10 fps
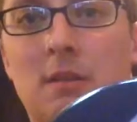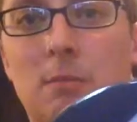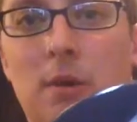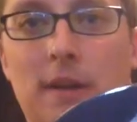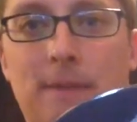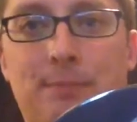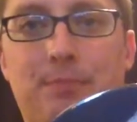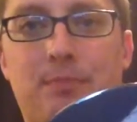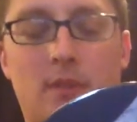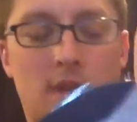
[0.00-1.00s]
but
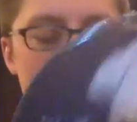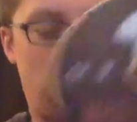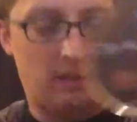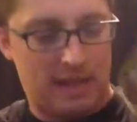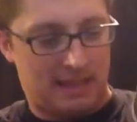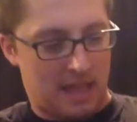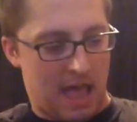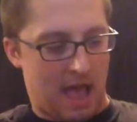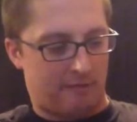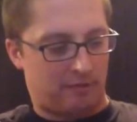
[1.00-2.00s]
I don't like to
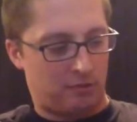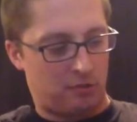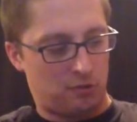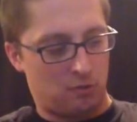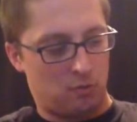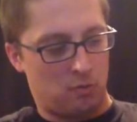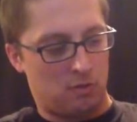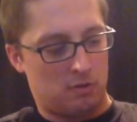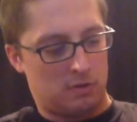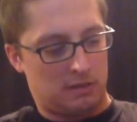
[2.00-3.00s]
have to
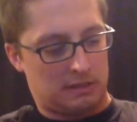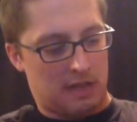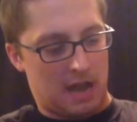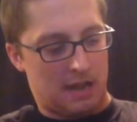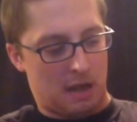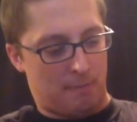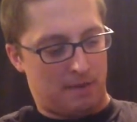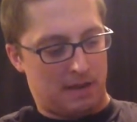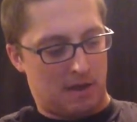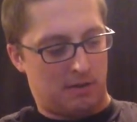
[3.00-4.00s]
slide it up
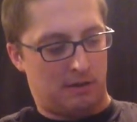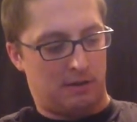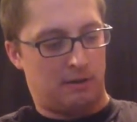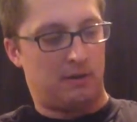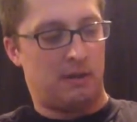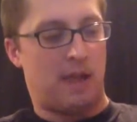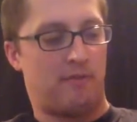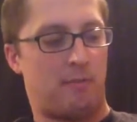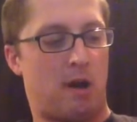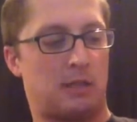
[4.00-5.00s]
and down here and then have
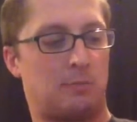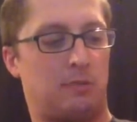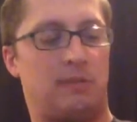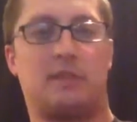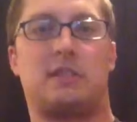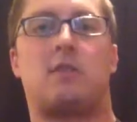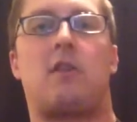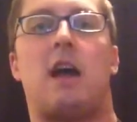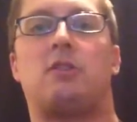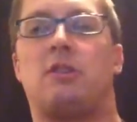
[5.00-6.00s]
the possibility of it
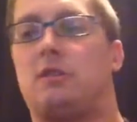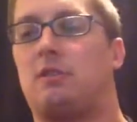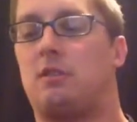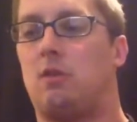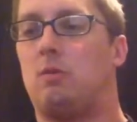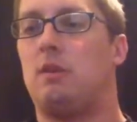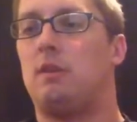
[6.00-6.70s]
scratching. So